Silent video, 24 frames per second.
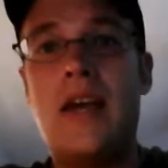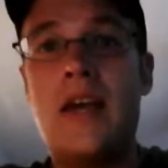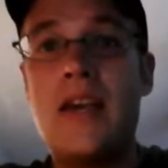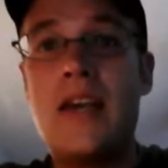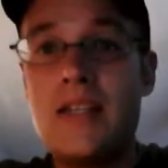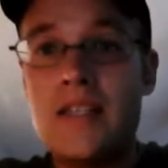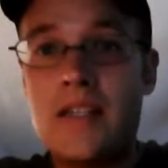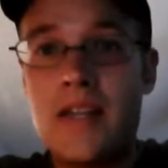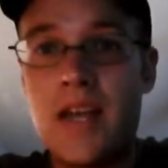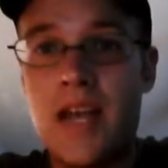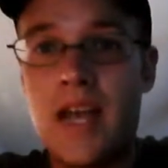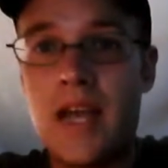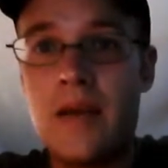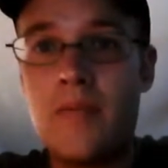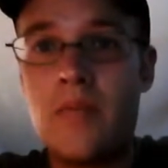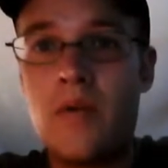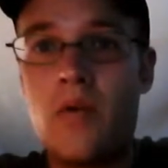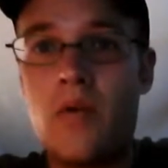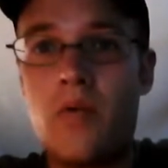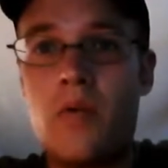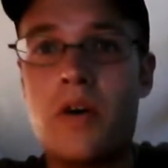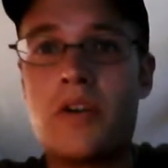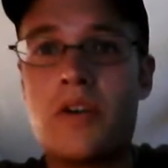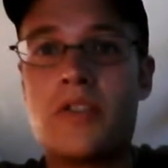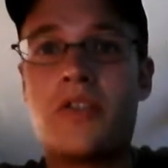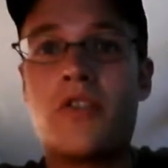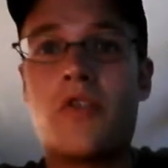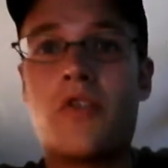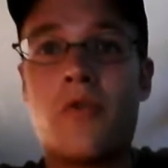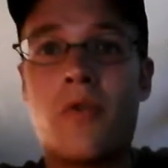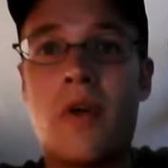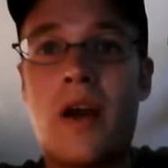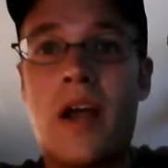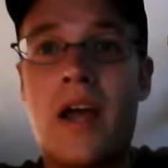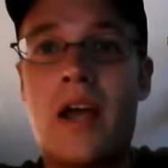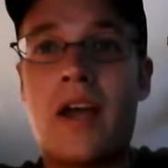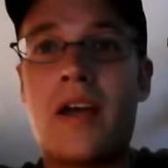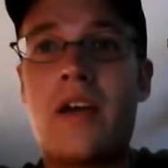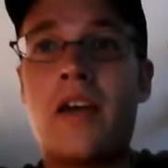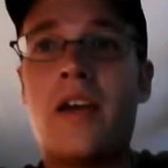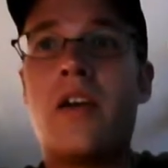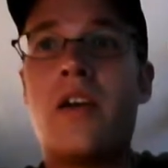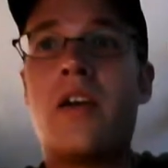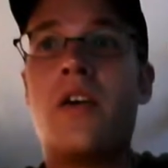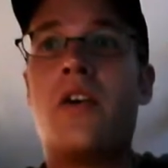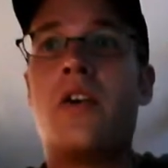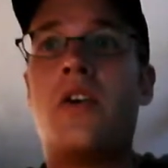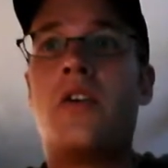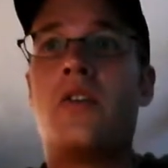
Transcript: His name was Greg